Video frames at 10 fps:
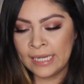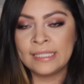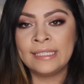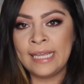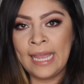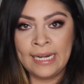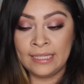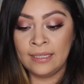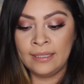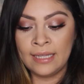It doesn't say
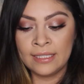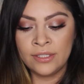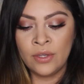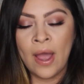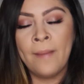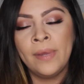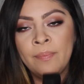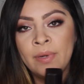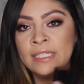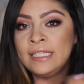anything like that. So I'm going
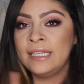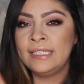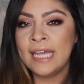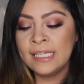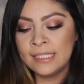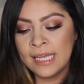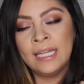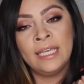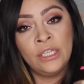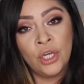to put it to the test
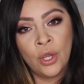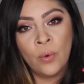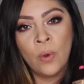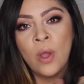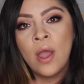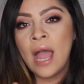and let you know